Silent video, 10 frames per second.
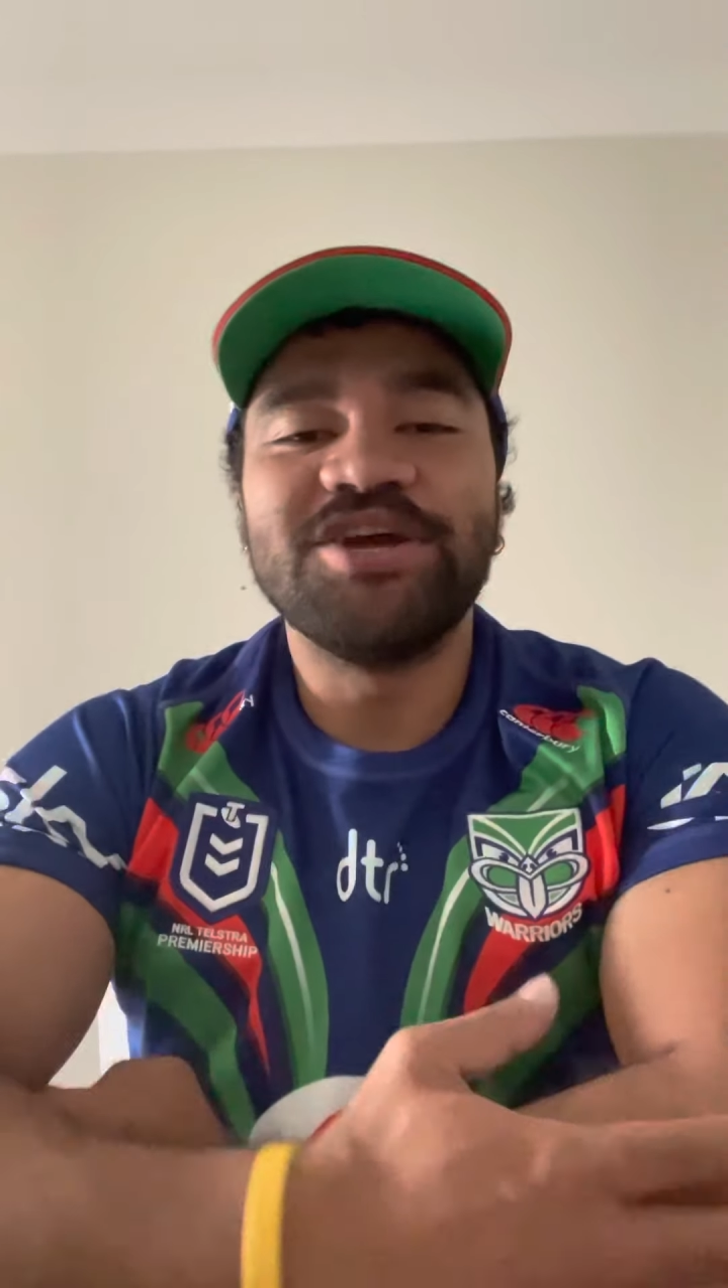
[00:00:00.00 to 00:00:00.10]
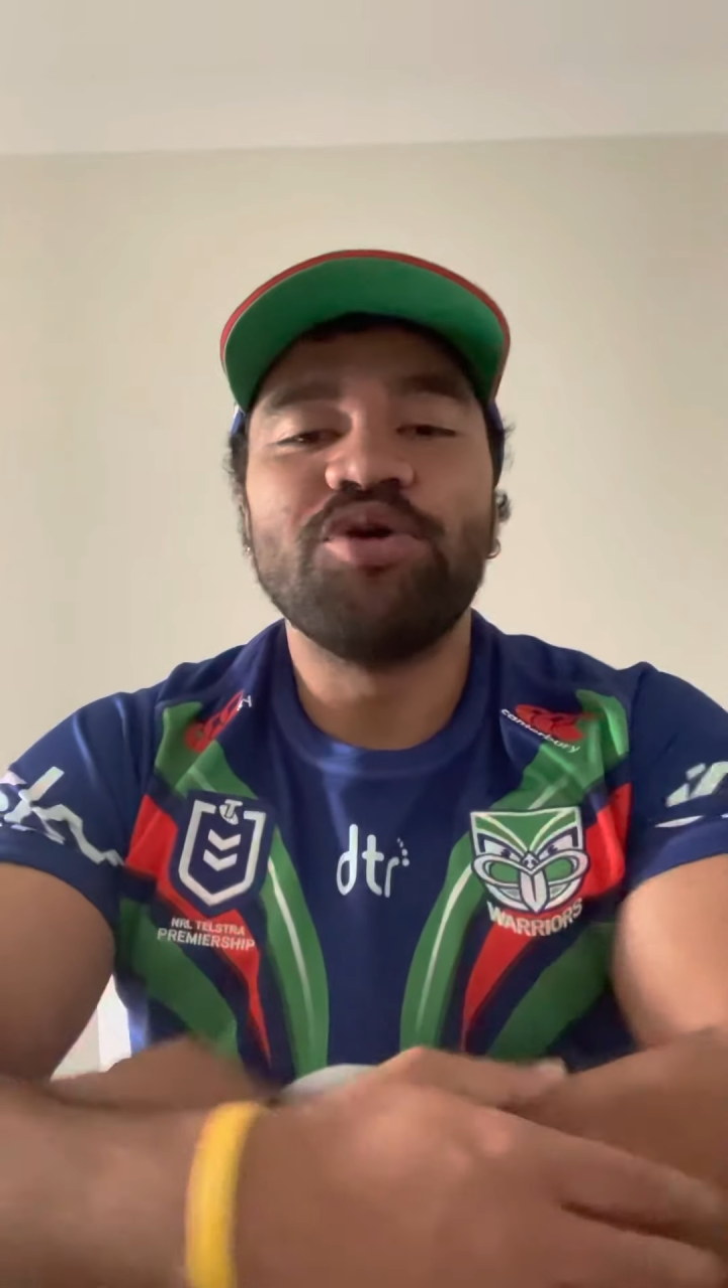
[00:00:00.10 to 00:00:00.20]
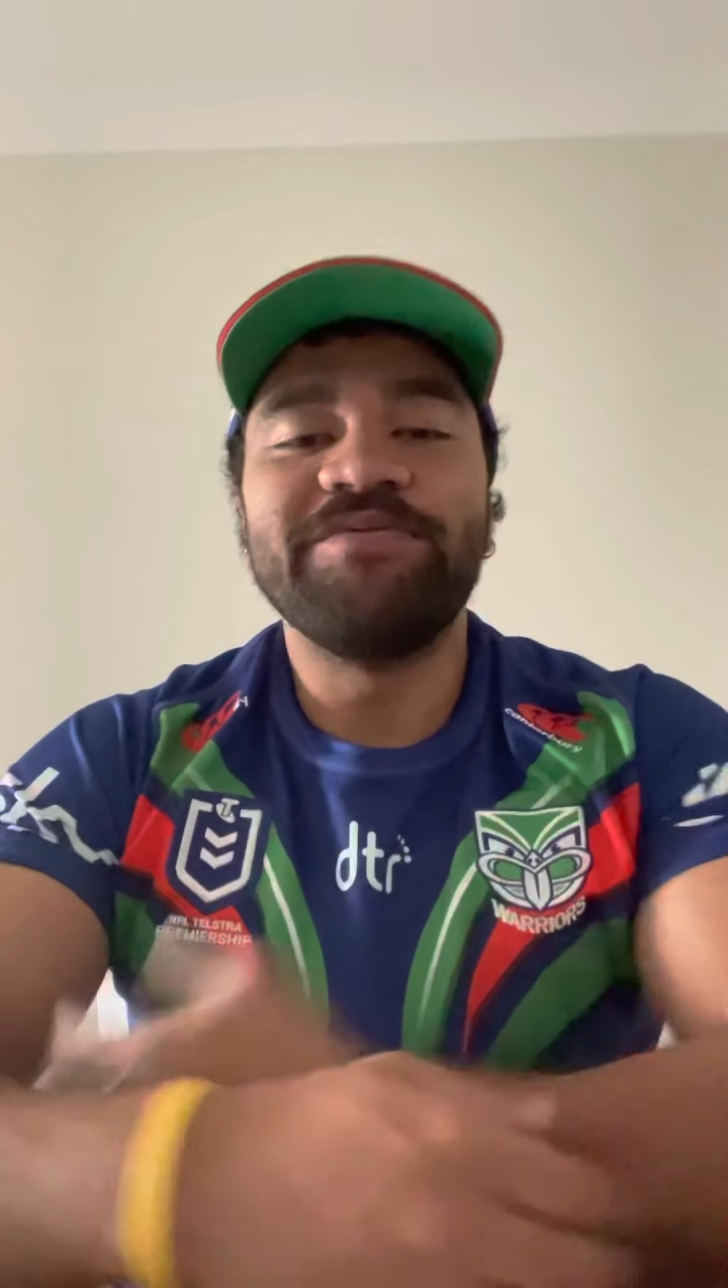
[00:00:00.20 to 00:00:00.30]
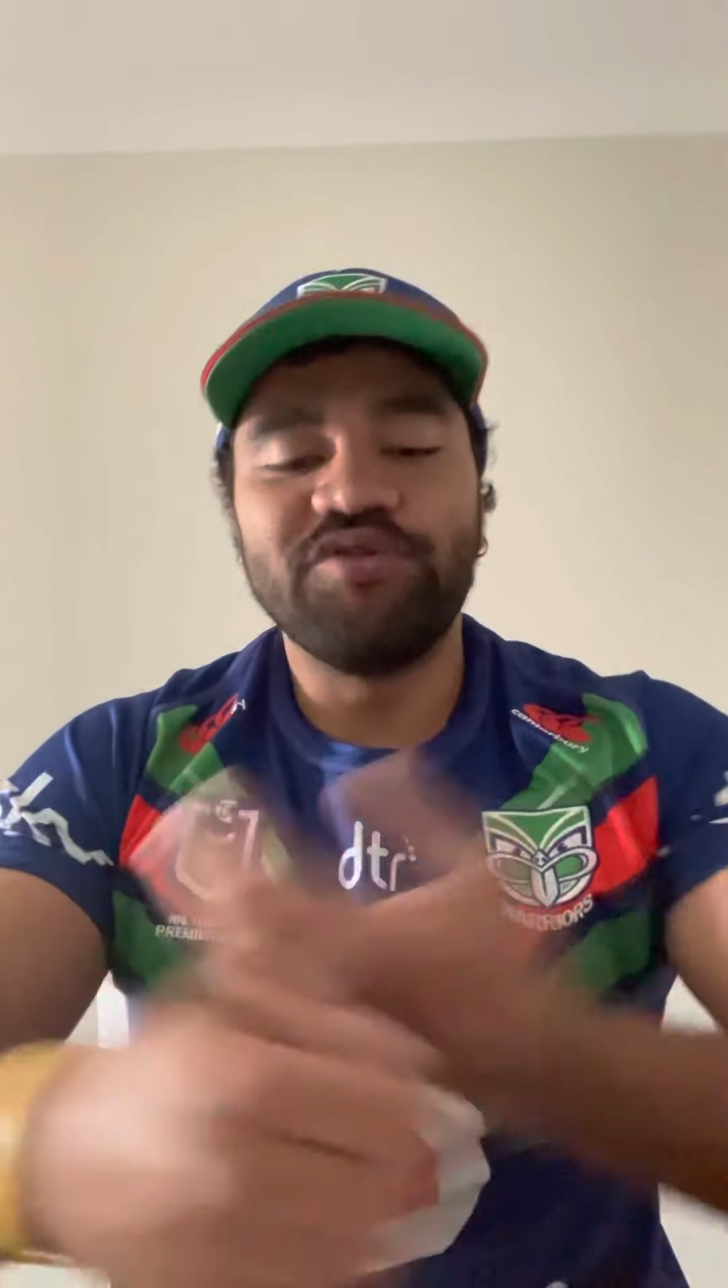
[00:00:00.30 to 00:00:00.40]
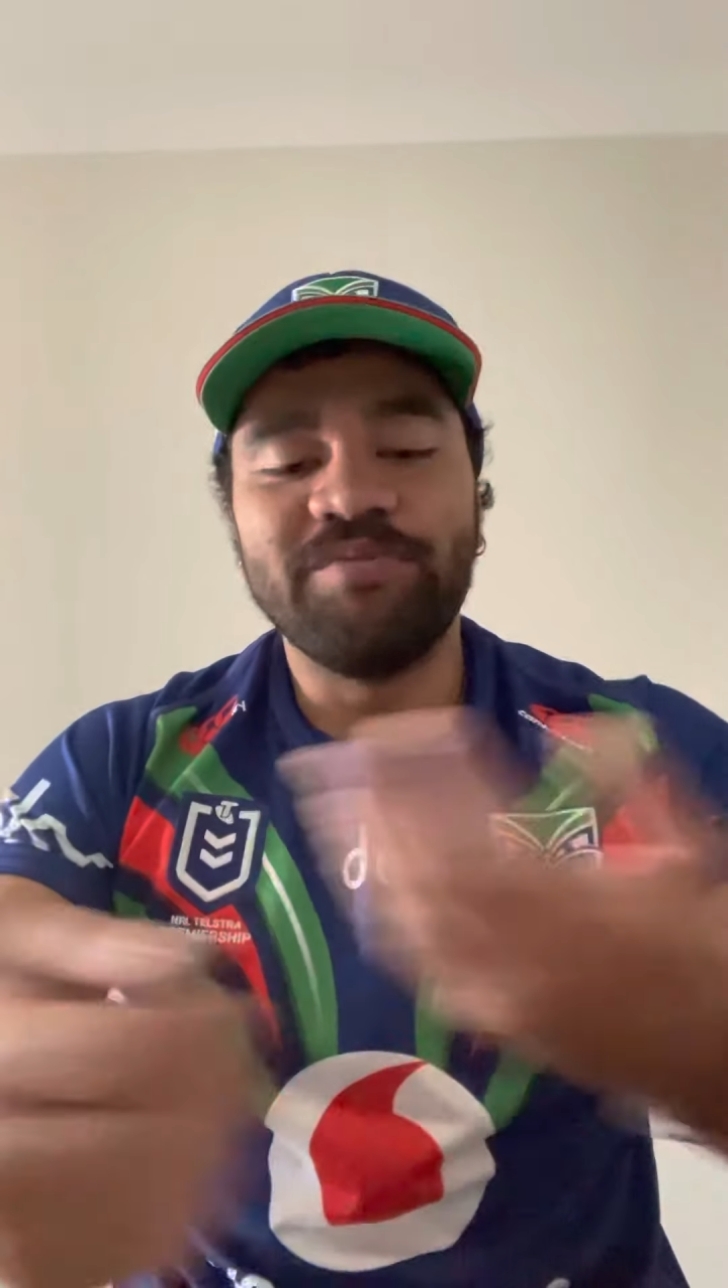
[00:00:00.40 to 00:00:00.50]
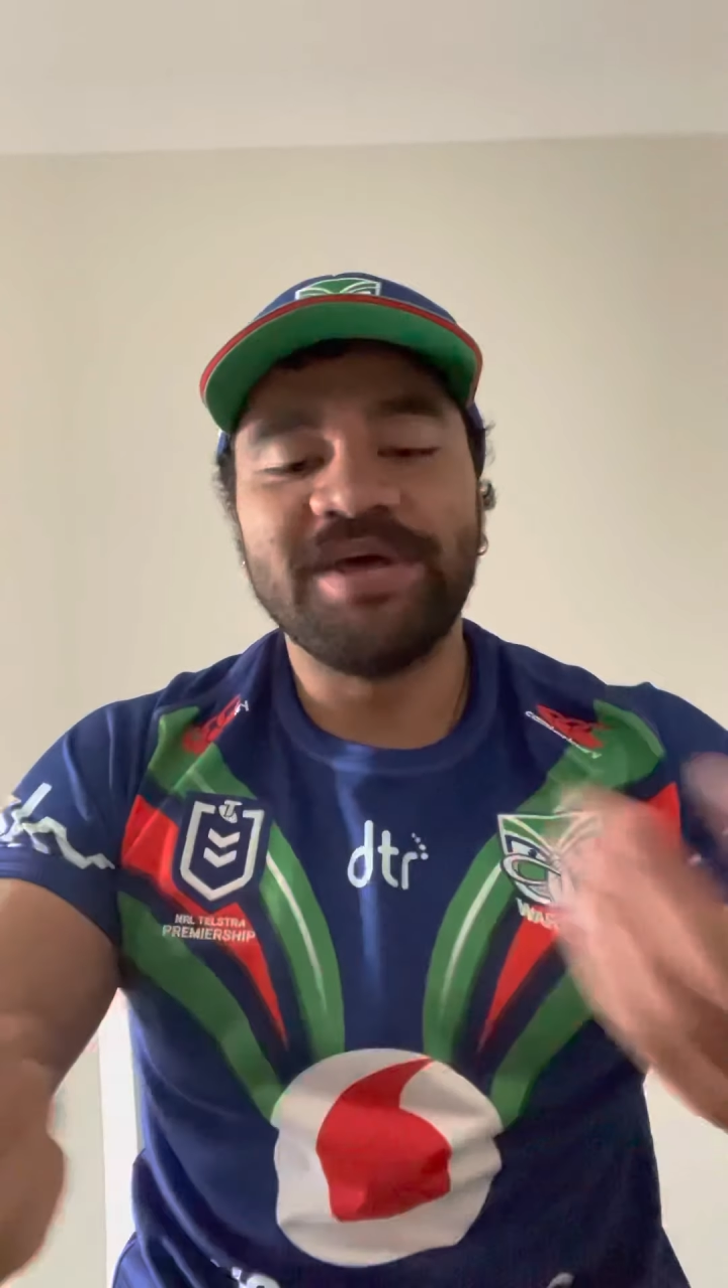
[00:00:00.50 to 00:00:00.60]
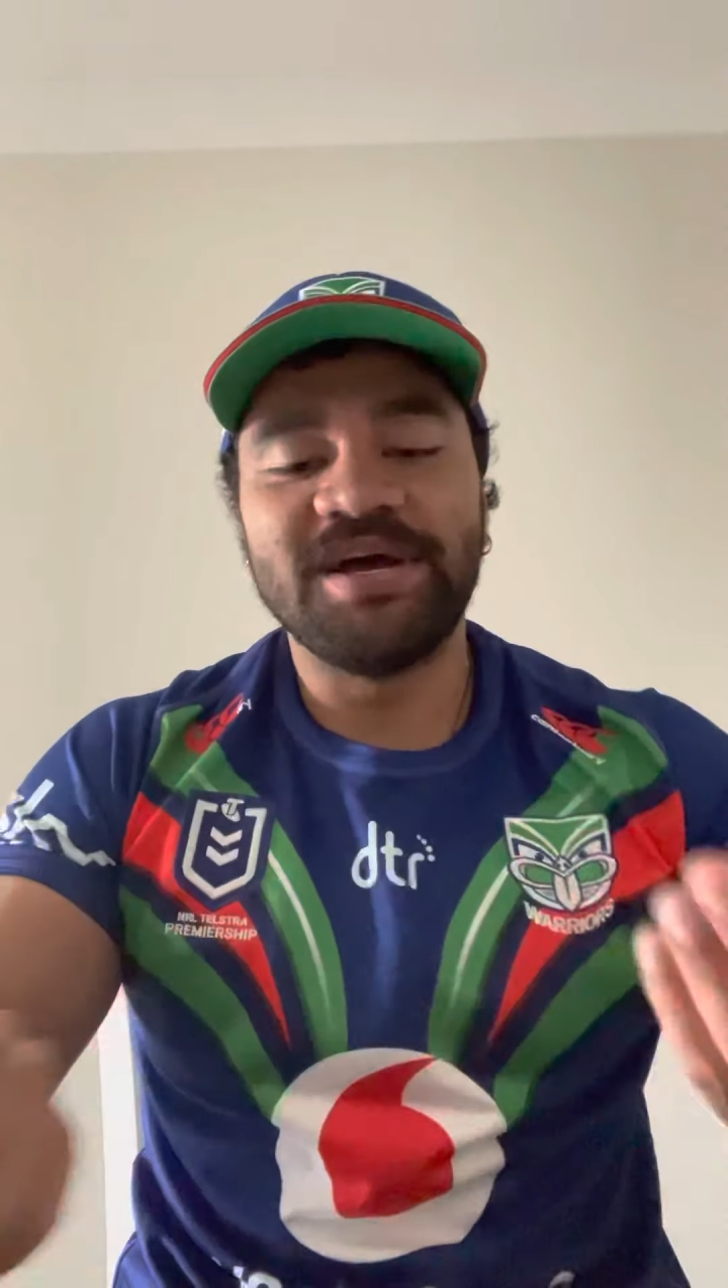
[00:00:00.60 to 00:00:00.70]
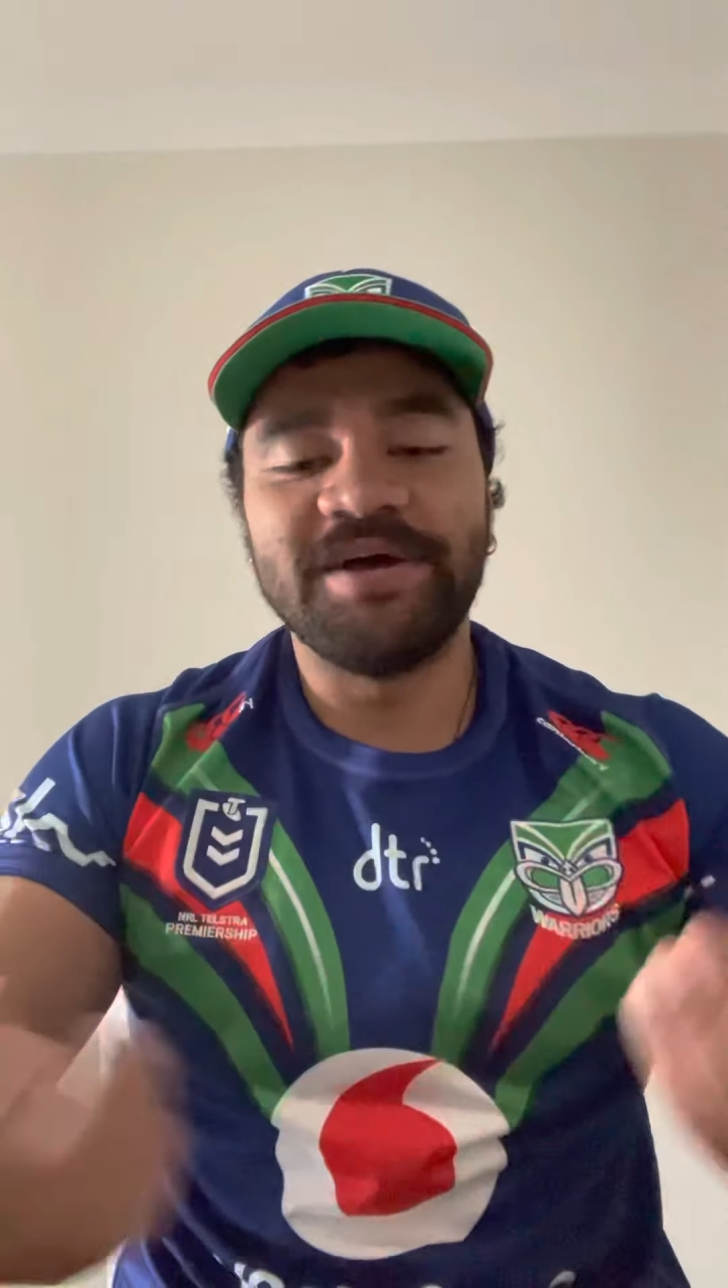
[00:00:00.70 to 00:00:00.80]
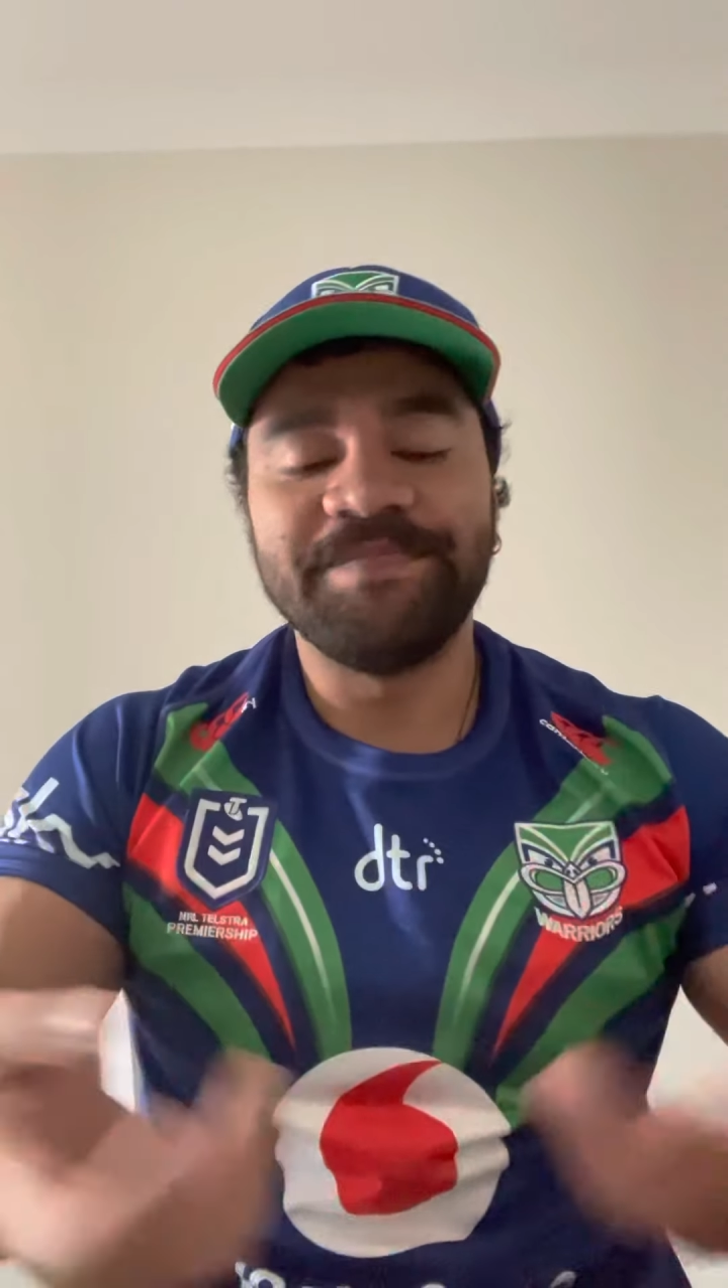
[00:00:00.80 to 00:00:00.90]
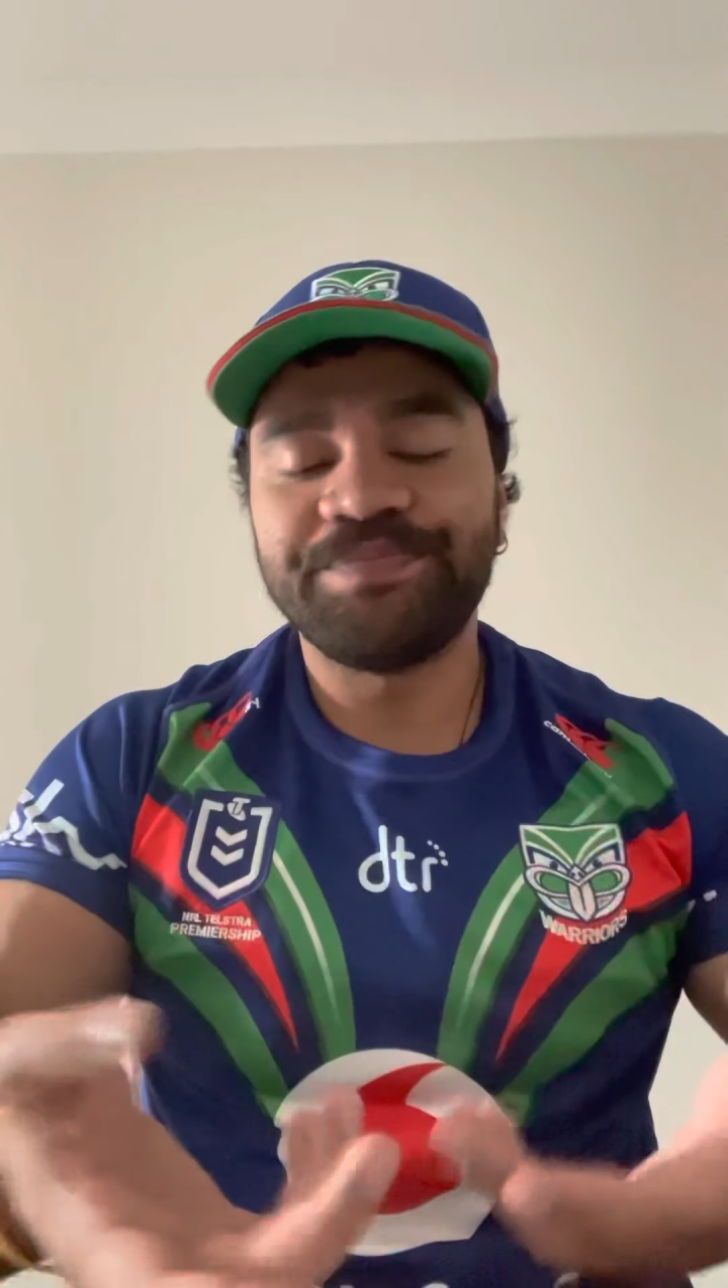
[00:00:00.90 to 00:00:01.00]
you hope for a
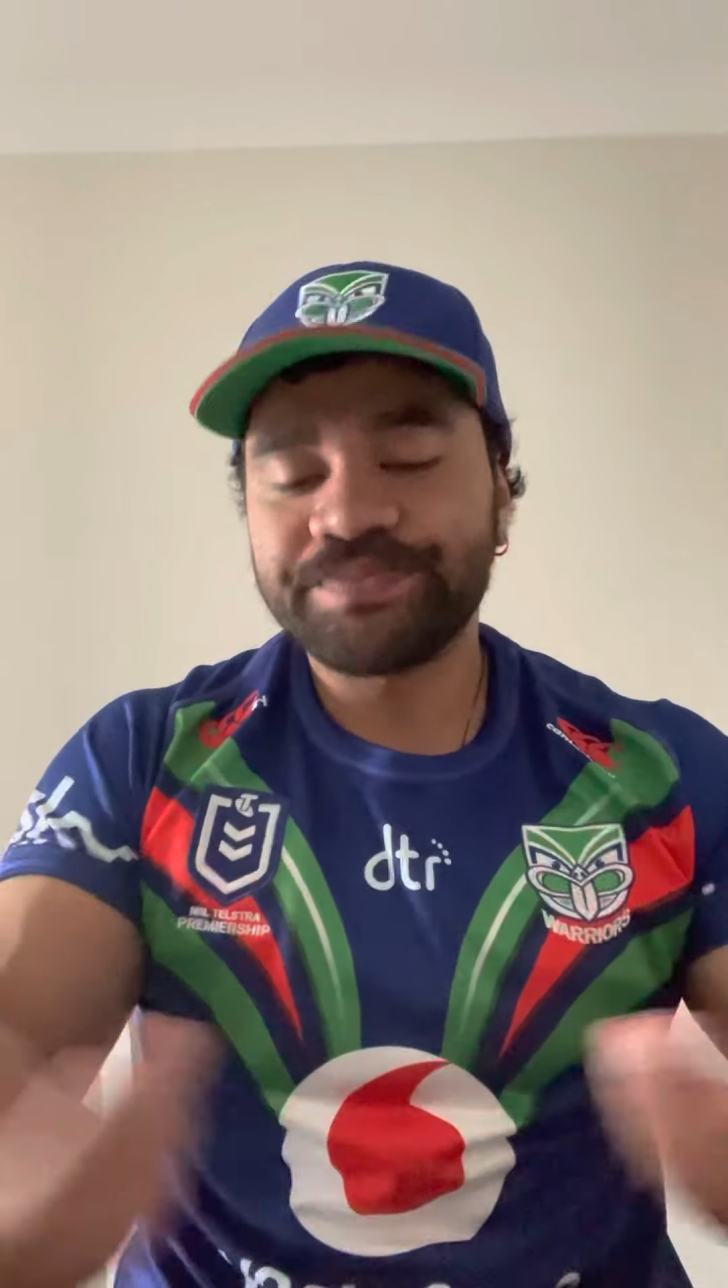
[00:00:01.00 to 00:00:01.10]
better